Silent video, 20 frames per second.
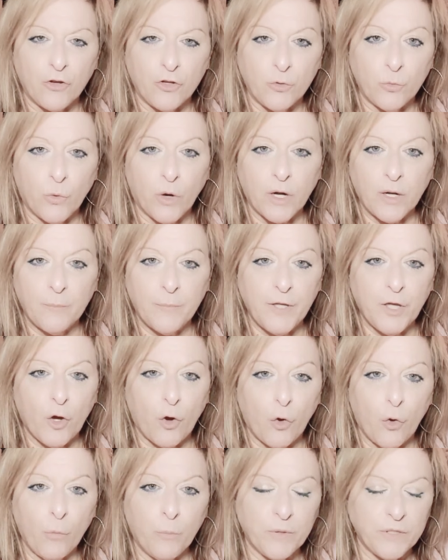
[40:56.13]
You want to be
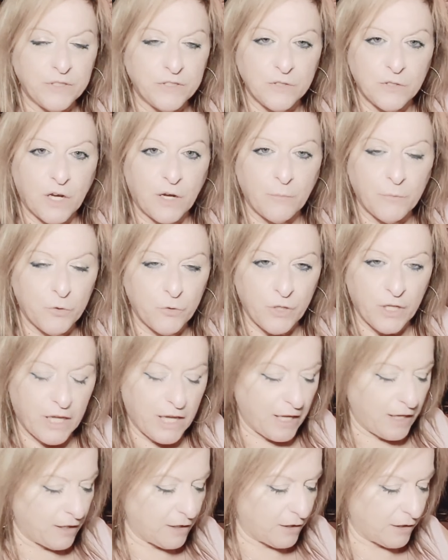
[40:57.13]
open to
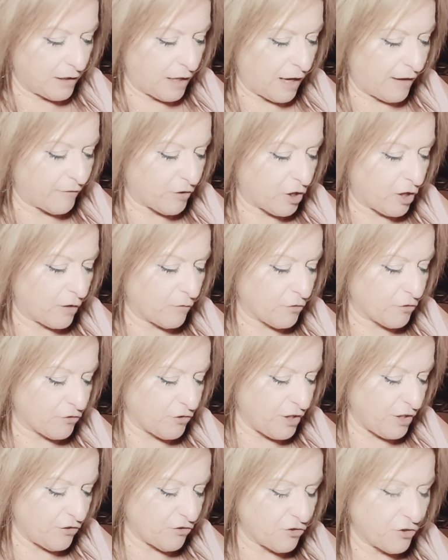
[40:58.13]
communicate and have a
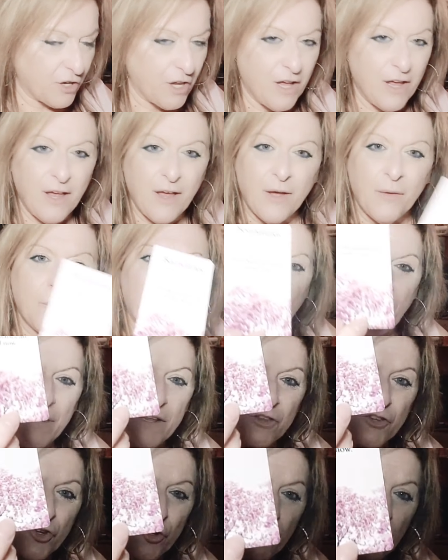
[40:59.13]
conversation, but
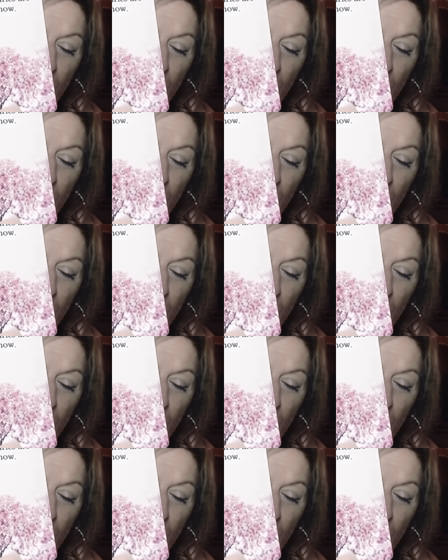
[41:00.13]
your